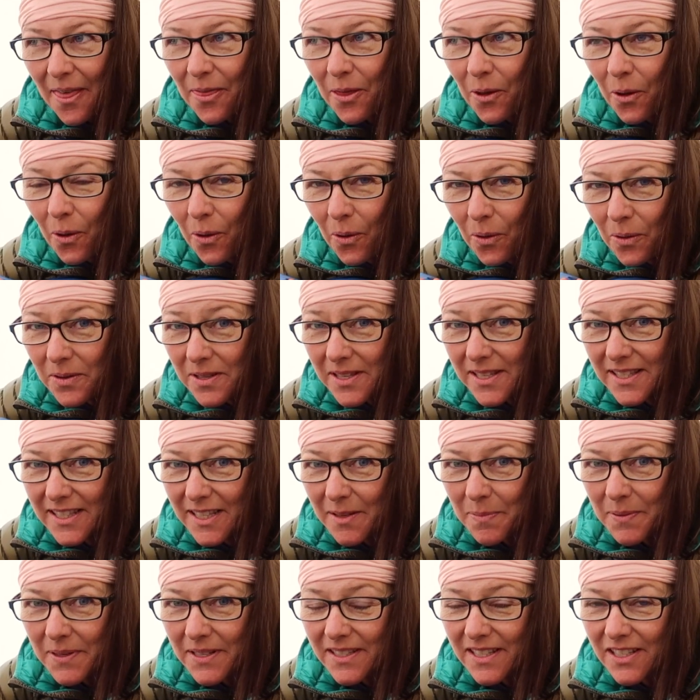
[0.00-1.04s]
The whole
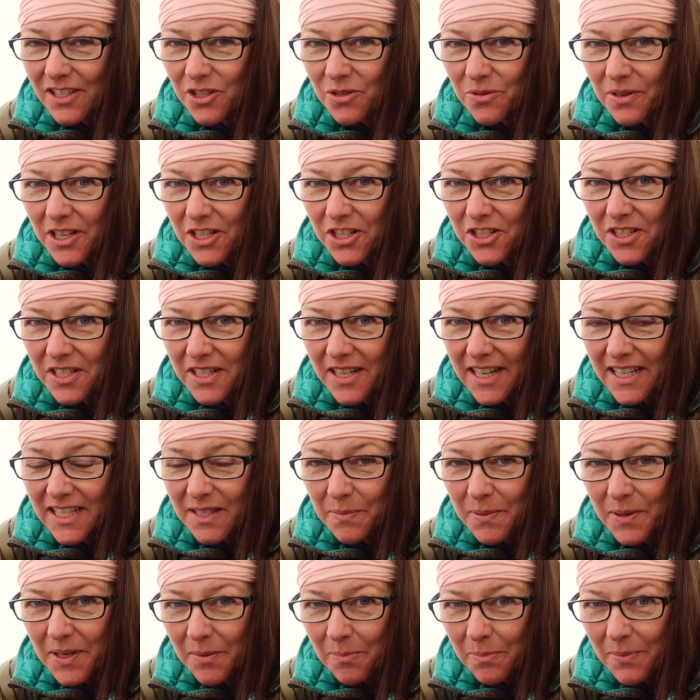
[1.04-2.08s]
sleeping situation has
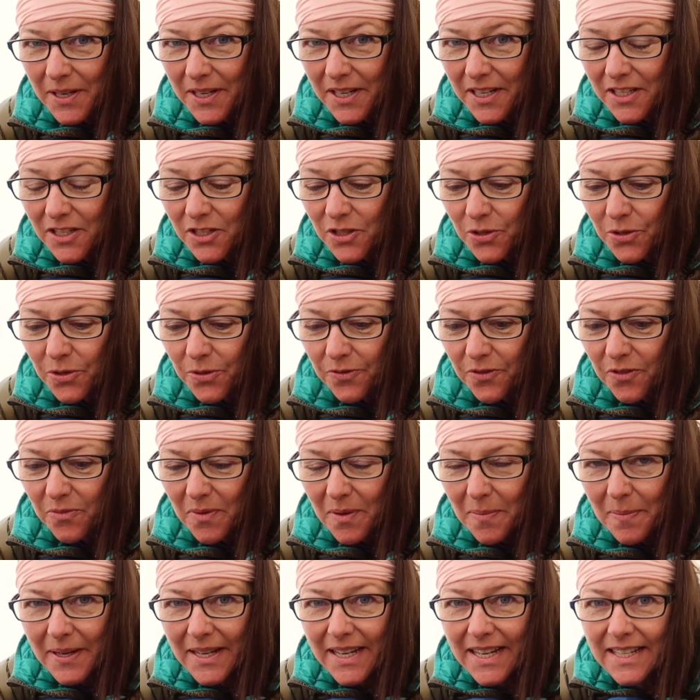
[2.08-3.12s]
been a big concern for
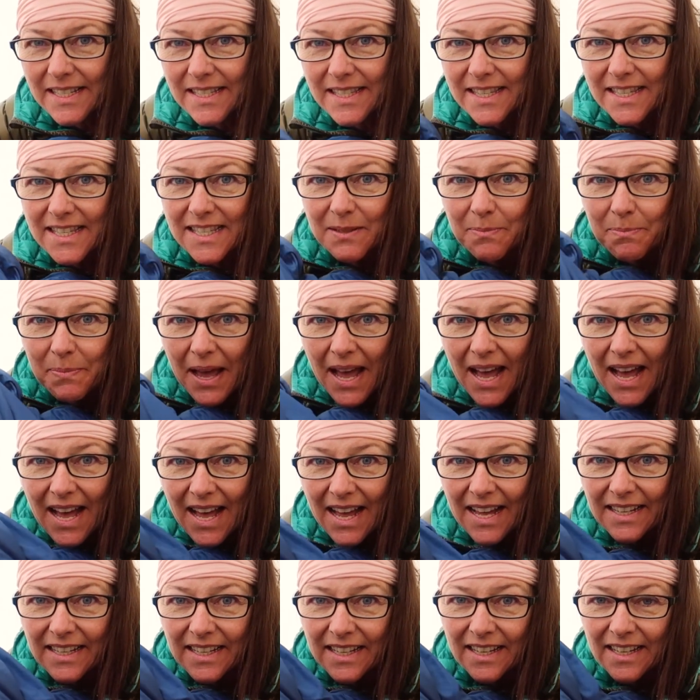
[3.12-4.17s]
me because this
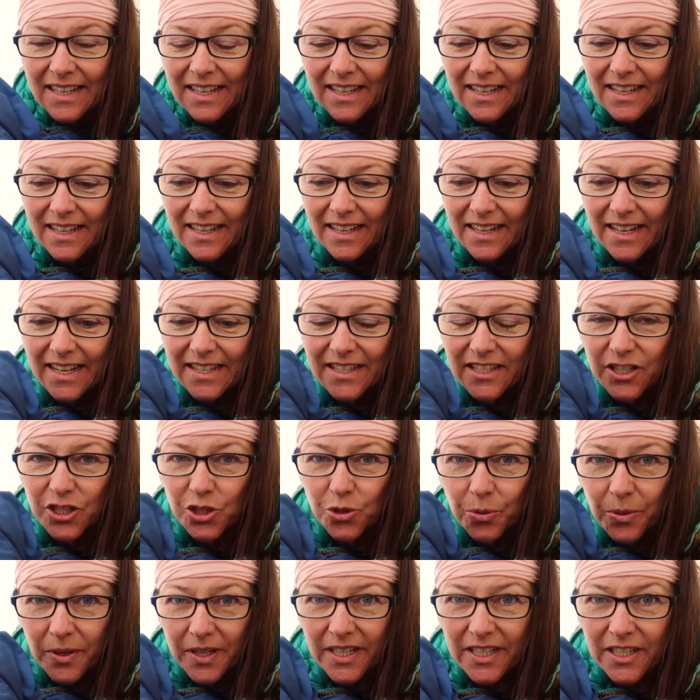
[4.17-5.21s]
bag, it's a
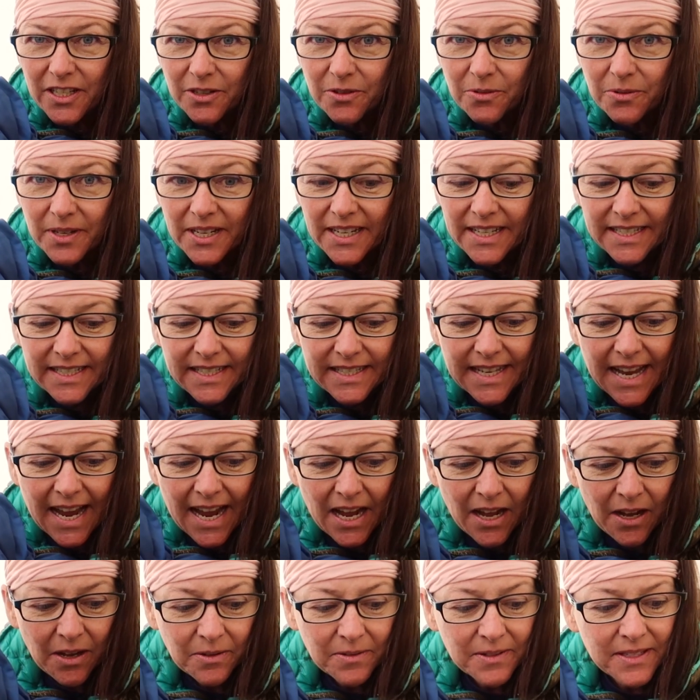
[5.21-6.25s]
20-degree
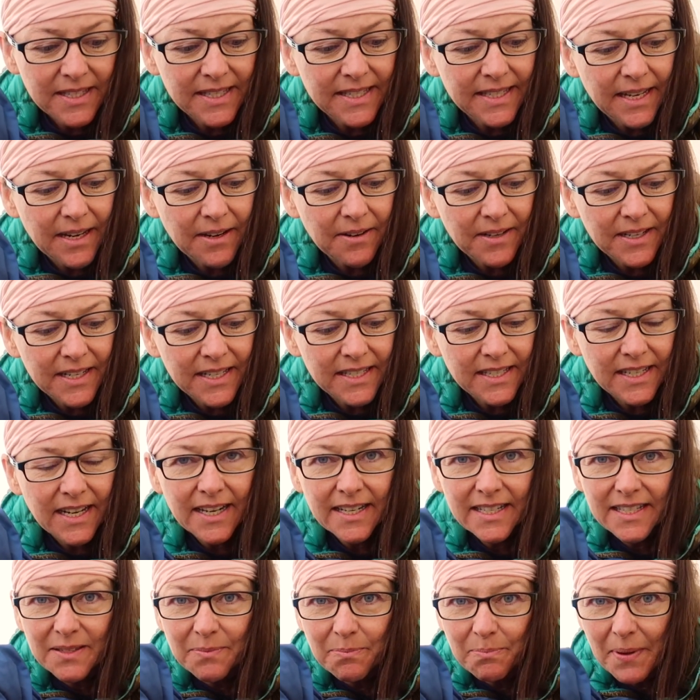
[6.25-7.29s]
down Sierra
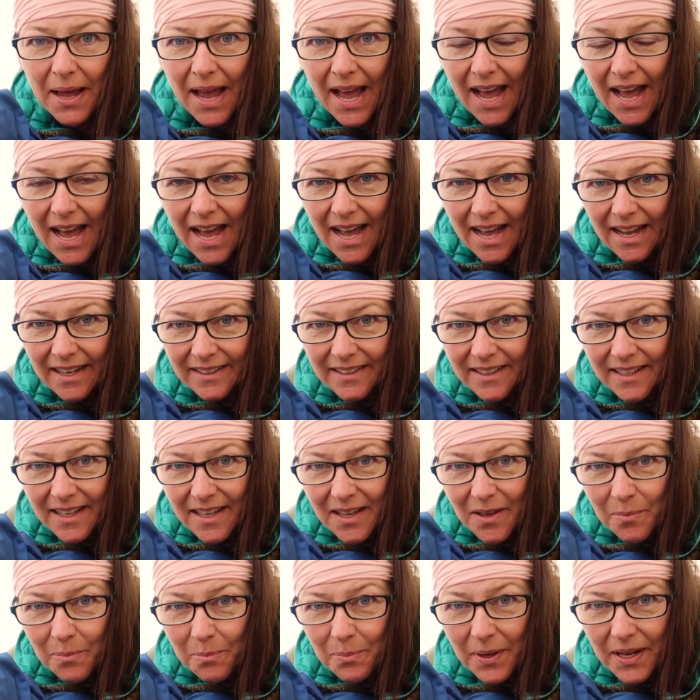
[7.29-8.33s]
Designs bag,
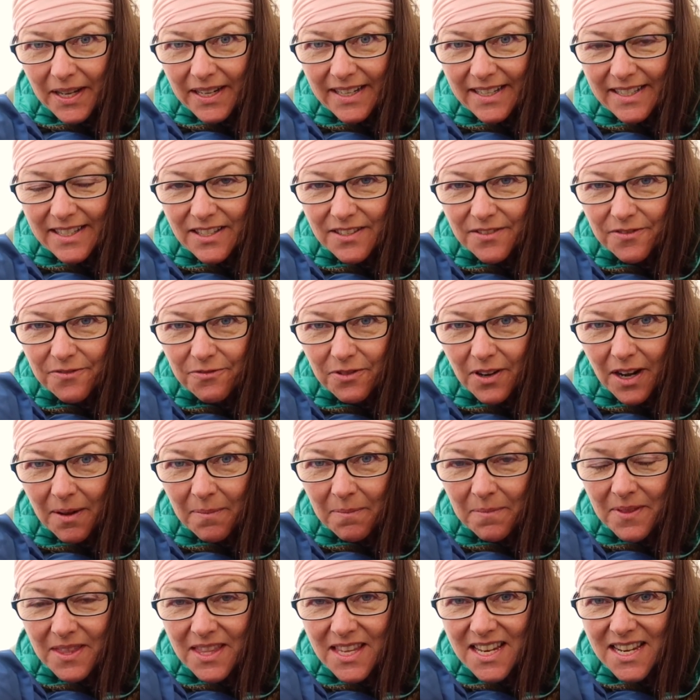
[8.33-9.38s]
but it's
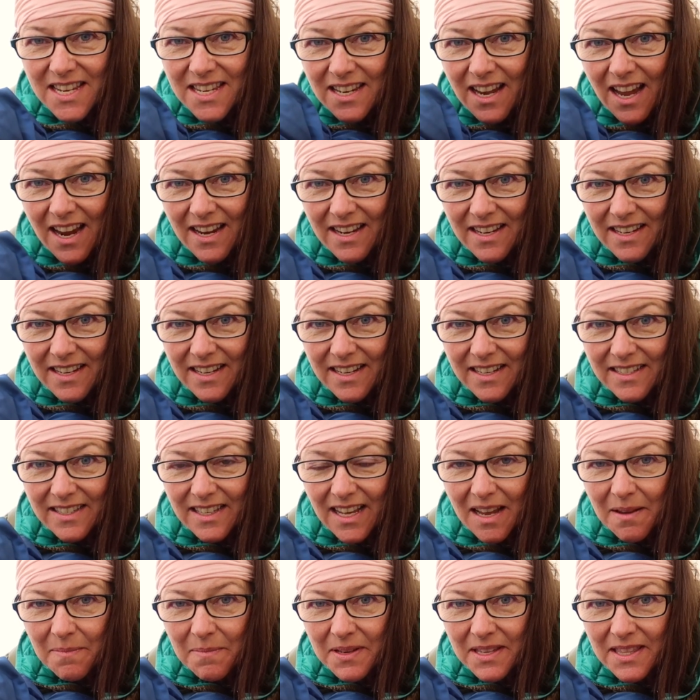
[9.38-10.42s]
from the 90s.
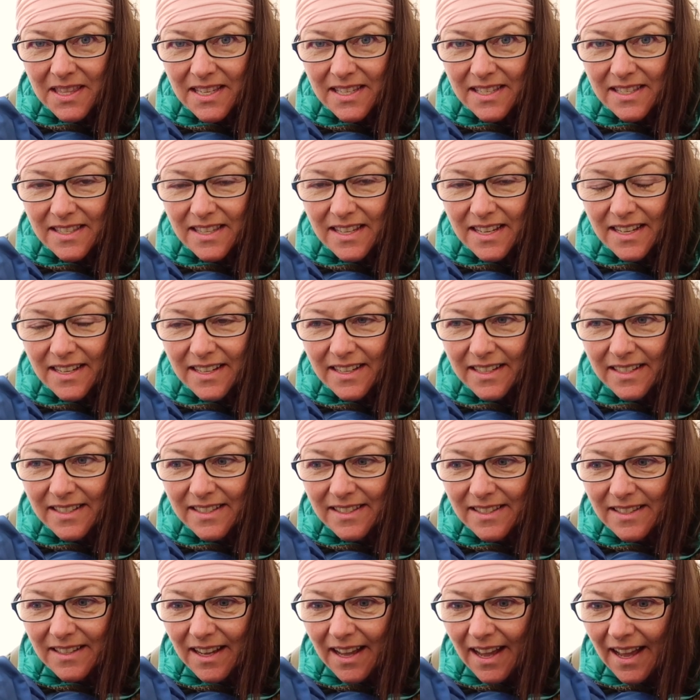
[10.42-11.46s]
I mean, this thing
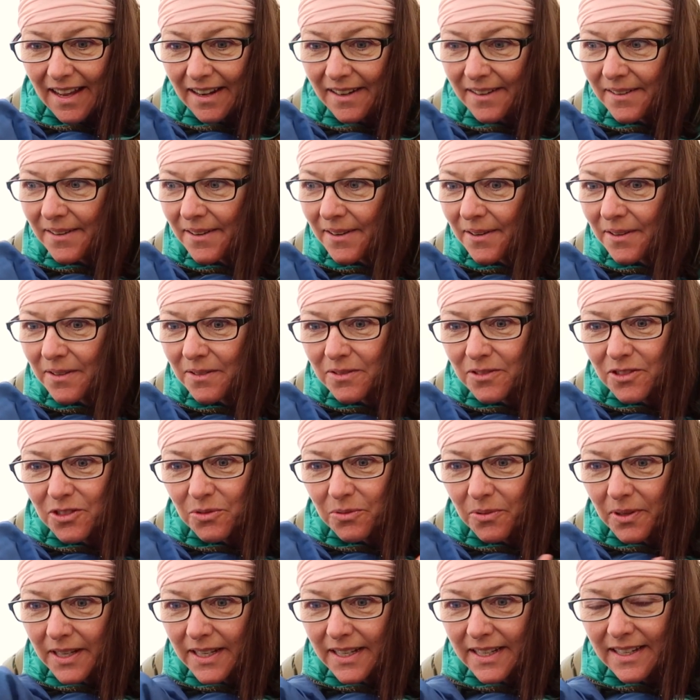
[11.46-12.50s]
is, I don't know,
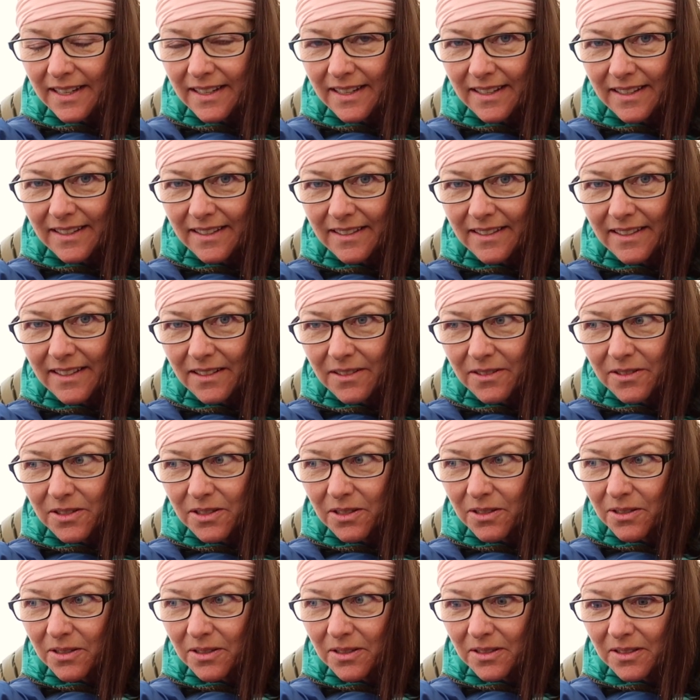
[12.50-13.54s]
20 years
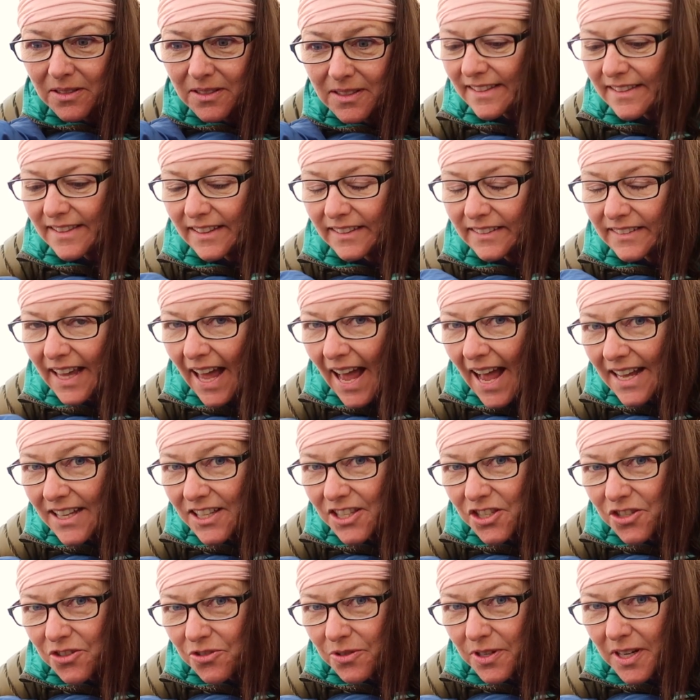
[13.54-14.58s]
old. The
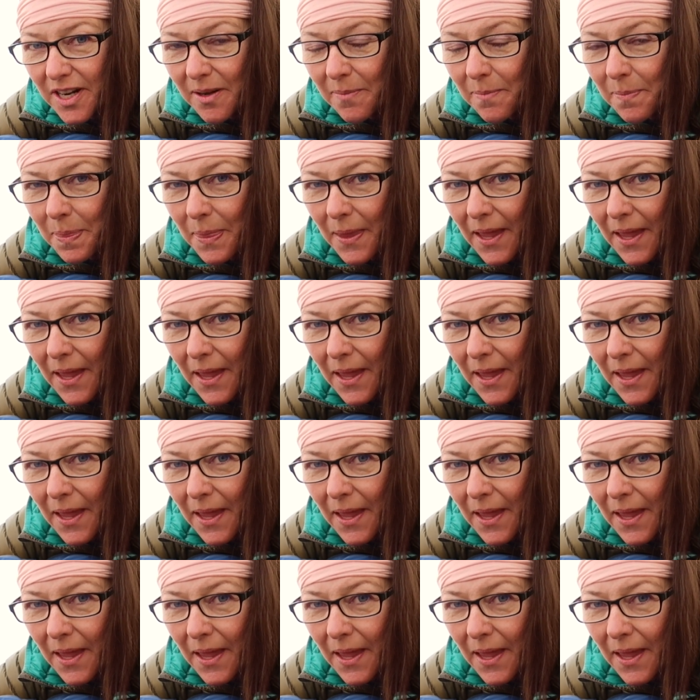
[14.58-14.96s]
last trip